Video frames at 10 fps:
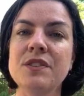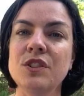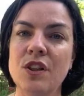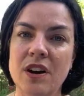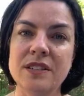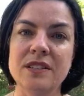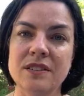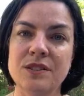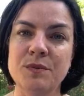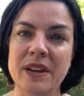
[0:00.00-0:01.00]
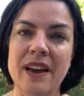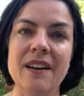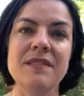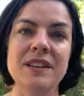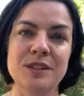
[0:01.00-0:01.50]
the losses we
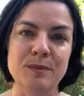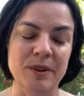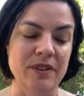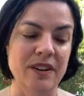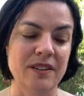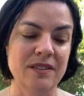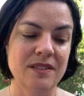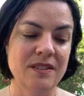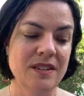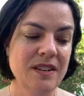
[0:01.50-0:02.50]
have experienced.